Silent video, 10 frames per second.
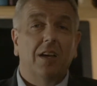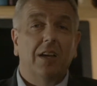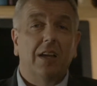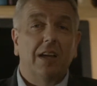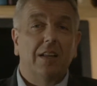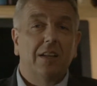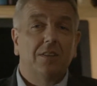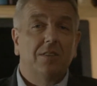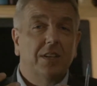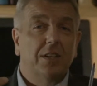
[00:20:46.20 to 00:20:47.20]
in
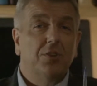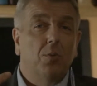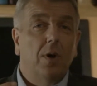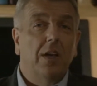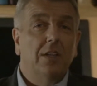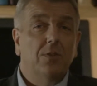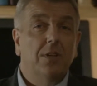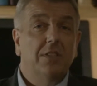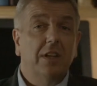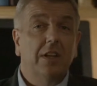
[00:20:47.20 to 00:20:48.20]
such a way so as to
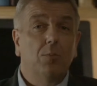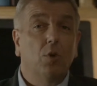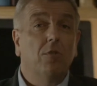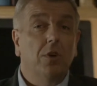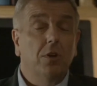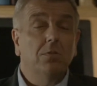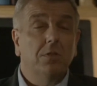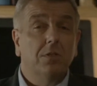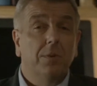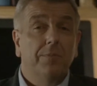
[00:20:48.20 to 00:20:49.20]
get more votes.
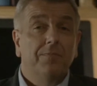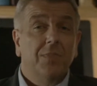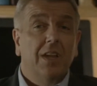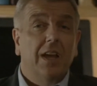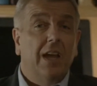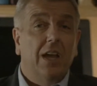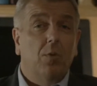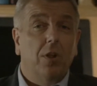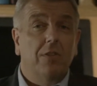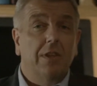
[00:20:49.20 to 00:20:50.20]
And whether
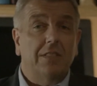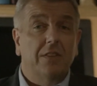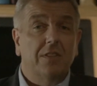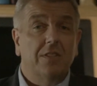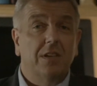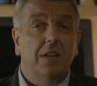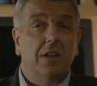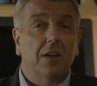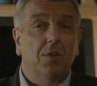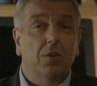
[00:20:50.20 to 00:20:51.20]
that's at the city
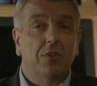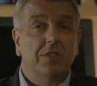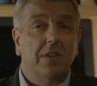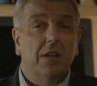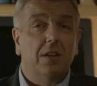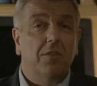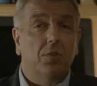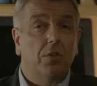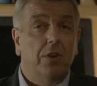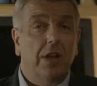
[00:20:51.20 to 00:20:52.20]
level or the state level or
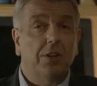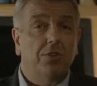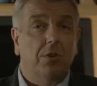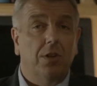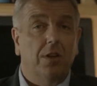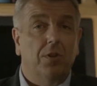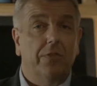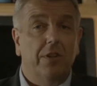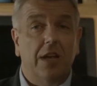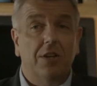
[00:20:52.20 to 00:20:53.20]
the national level. At the
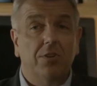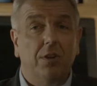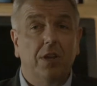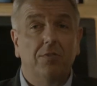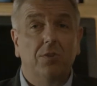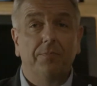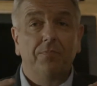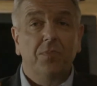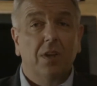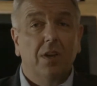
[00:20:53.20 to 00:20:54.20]
national level,
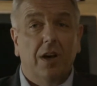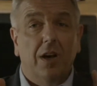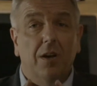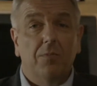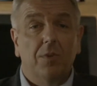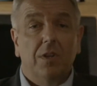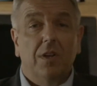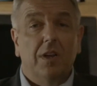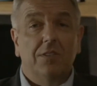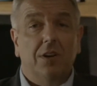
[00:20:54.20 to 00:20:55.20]

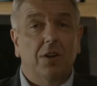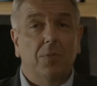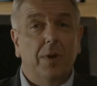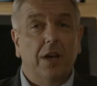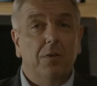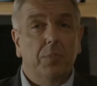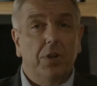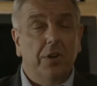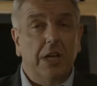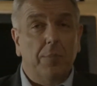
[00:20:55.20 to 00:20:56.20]
it's all about building
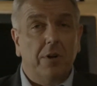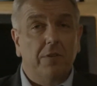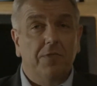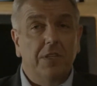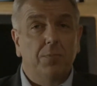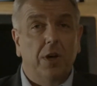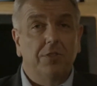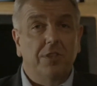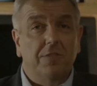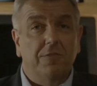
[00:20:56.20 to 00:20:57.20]
up our defense budget
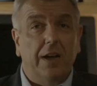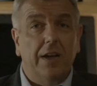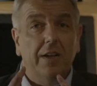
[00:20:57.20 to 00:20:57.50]
to fight